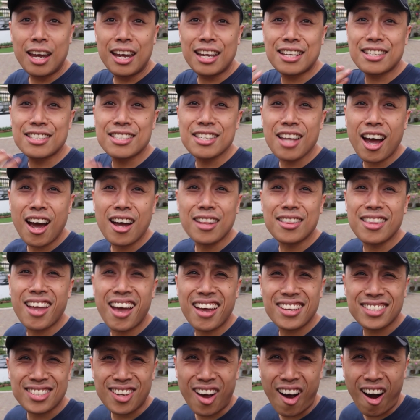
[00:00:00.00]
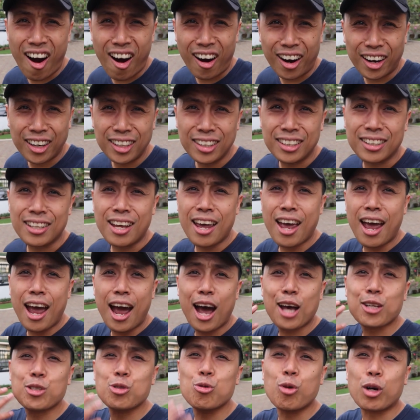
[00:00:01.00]
it's not as hard
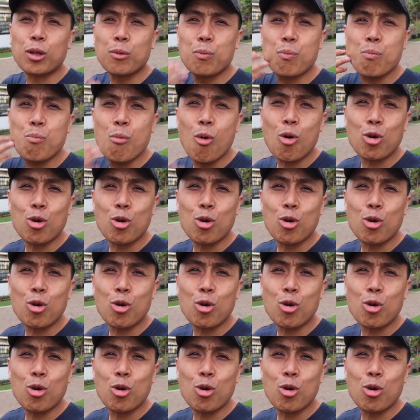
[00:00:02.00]
as what